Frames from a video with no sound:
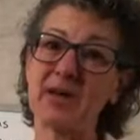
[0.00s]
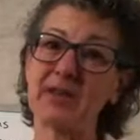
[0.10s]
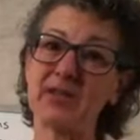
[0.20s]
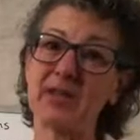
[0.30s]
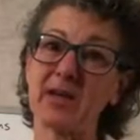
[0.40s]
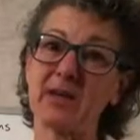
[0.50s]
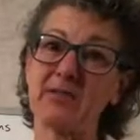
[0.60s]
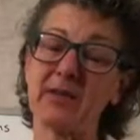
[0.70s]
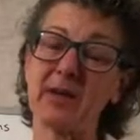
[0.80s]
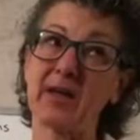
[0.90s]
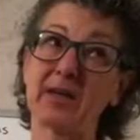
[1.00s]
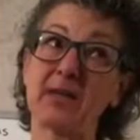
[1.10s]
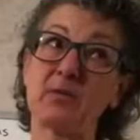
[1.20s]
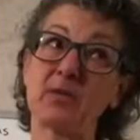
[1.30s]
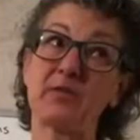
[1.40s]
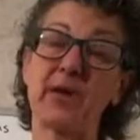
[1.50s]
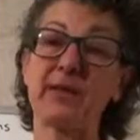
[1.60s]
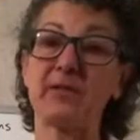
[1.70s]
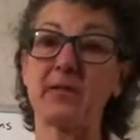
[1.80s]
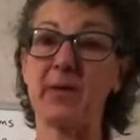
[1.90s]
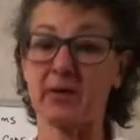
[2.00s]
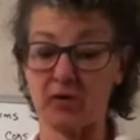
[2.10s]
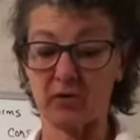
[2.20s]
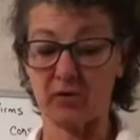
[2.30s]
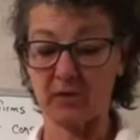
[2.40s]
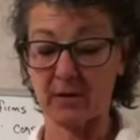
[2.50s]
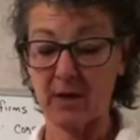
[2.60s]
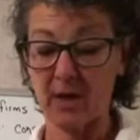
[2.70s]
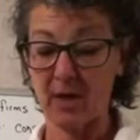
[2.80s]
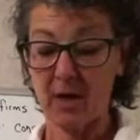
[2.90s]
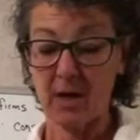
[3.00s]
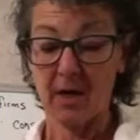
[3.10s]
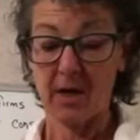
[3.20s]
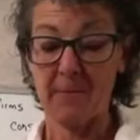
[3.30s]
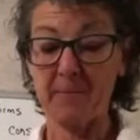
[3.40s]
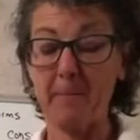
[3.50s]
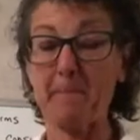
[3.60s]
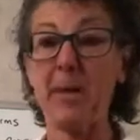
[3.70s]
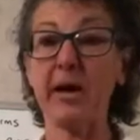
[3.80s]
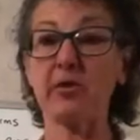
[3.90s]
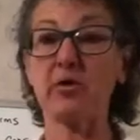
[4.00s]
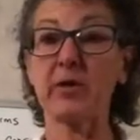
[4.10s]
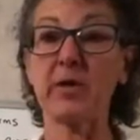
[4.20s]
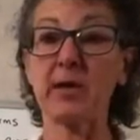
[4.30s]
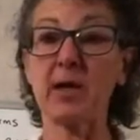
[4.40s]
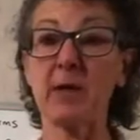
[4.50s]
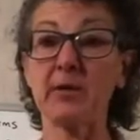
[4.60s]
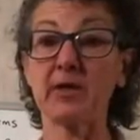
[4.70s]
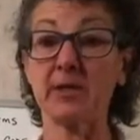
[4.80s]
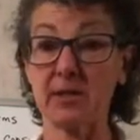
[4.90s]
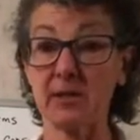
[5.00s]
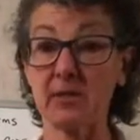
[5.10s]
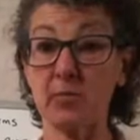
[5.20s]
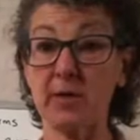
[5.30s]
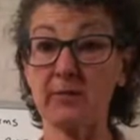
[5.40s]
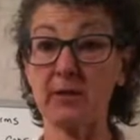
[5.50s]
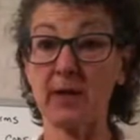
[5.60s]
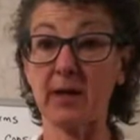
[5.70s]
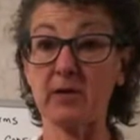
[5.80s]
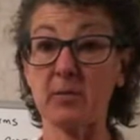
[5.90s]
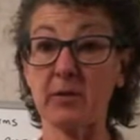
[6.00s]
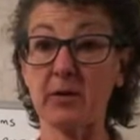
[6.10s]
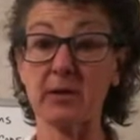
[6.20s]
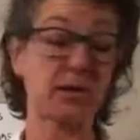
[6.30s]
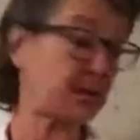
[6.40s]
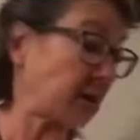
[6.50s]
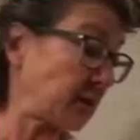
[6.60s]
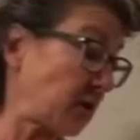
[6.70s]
at Ivy Tech, and it was 5 semesters. Microeconomics, this is one of the textbooks that I